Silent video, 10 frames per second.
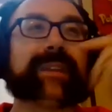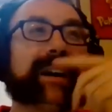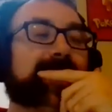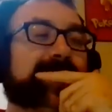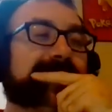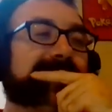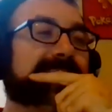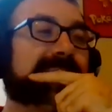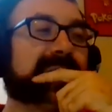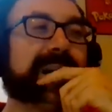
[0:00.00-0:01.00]
same.
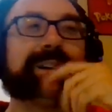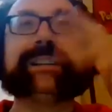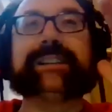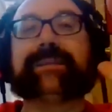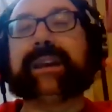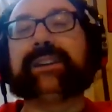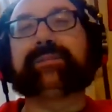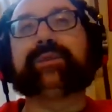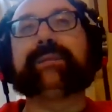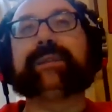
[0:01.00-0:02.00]
I heard he's a major
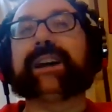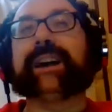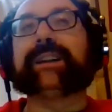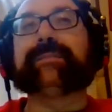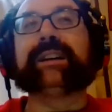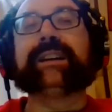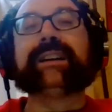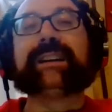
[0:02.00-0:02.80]
prima donna, but